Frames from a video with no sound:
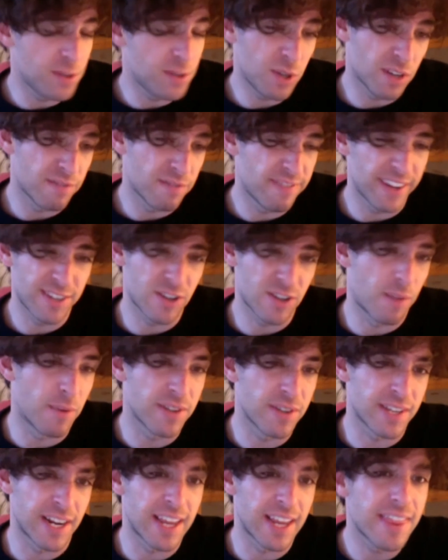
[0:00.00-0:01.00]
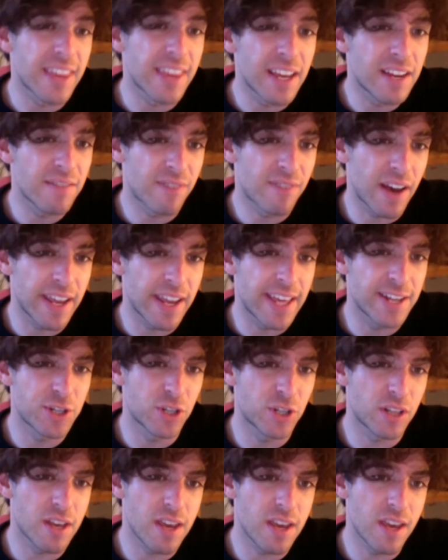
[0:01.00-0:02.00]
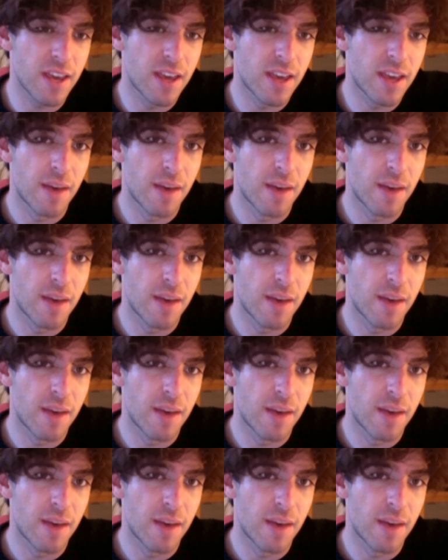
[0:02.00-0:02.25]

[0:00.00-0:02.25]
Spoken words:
can fix almost anything financially.